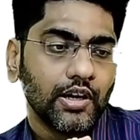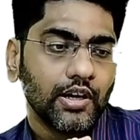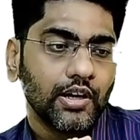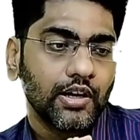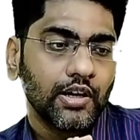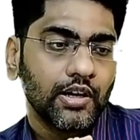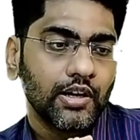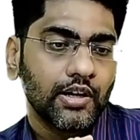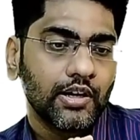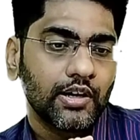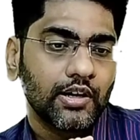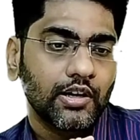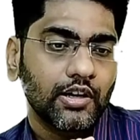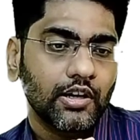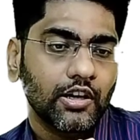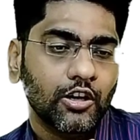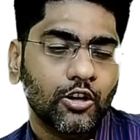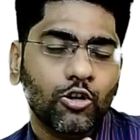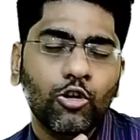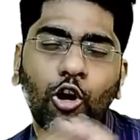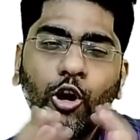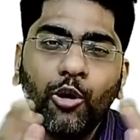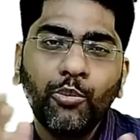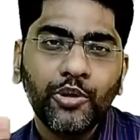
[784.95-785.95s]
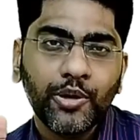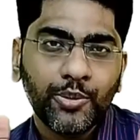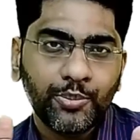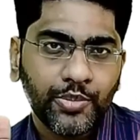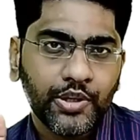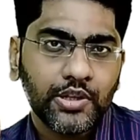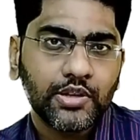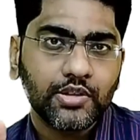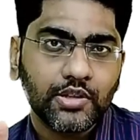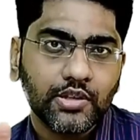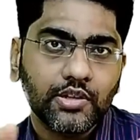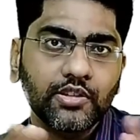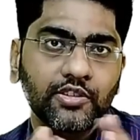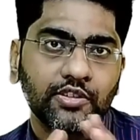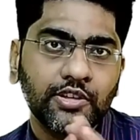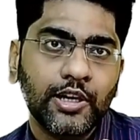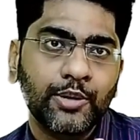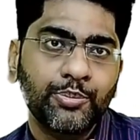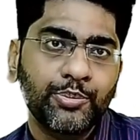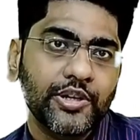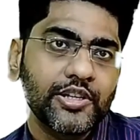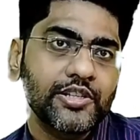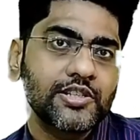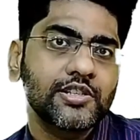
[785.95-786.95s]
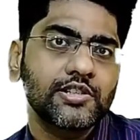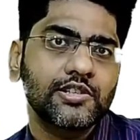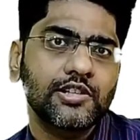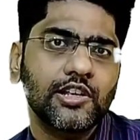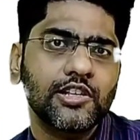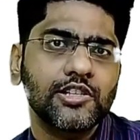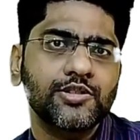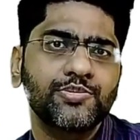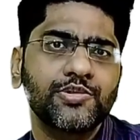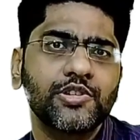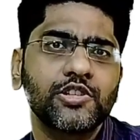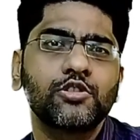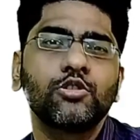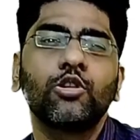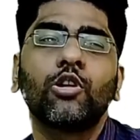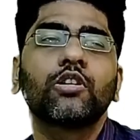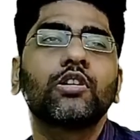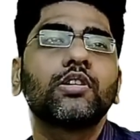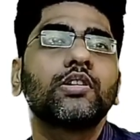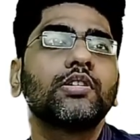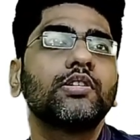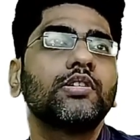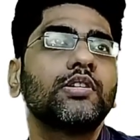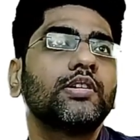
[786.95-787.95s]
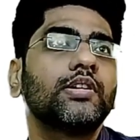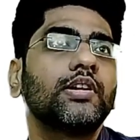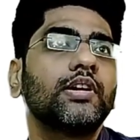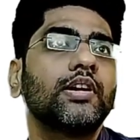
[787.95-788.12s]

A common myth that patients ask me is, doctor,